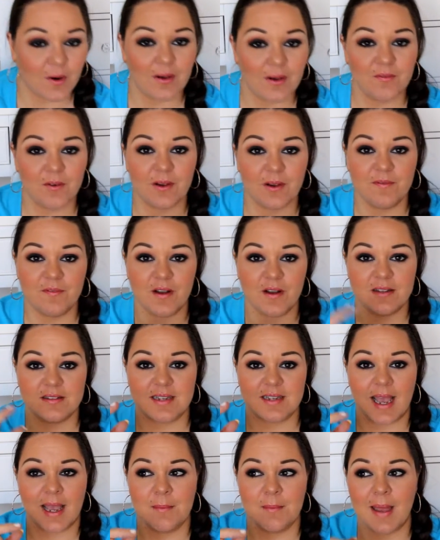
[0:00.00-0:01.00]
very
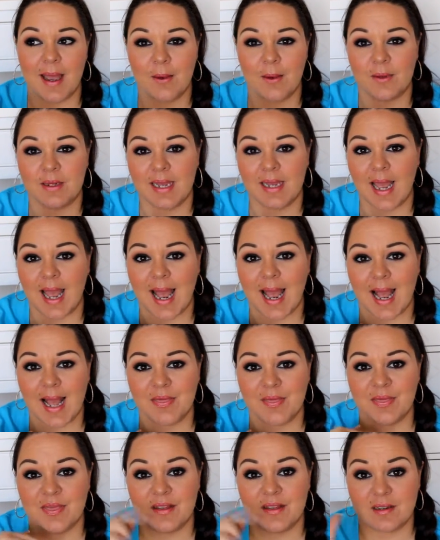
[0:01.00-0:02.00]
first came out and it
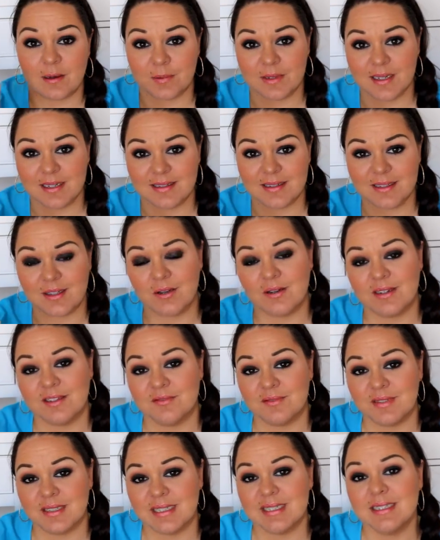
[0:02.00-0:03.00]
had the double-ended
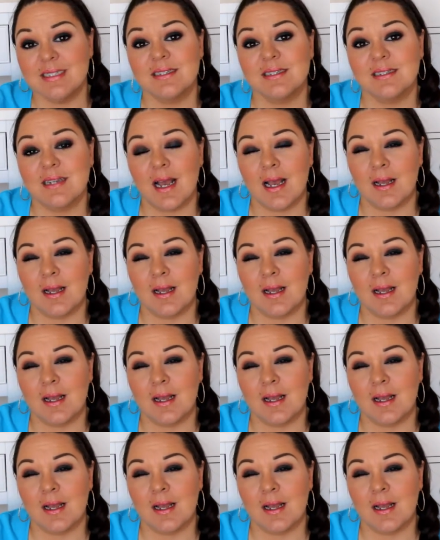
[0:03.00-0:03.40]
liner in it,